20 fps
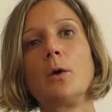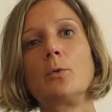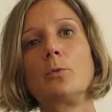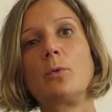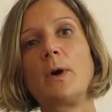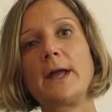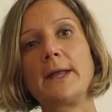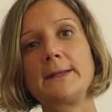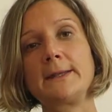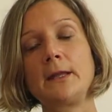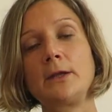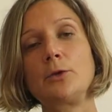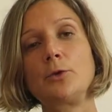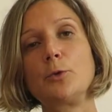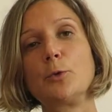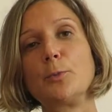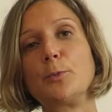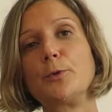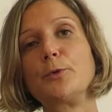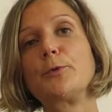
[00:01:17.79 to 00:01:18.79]
When
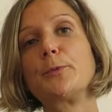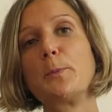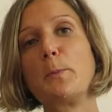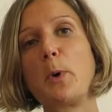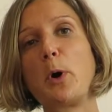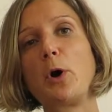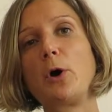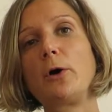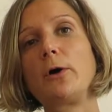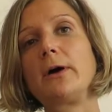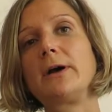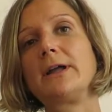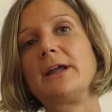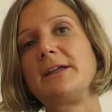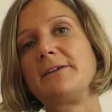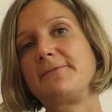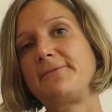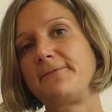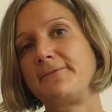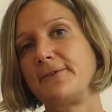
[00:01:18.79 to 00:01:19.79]
you put more
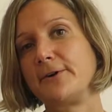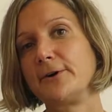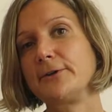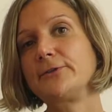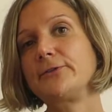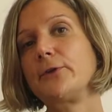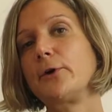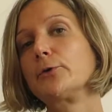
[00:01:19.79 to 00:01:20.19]
effort,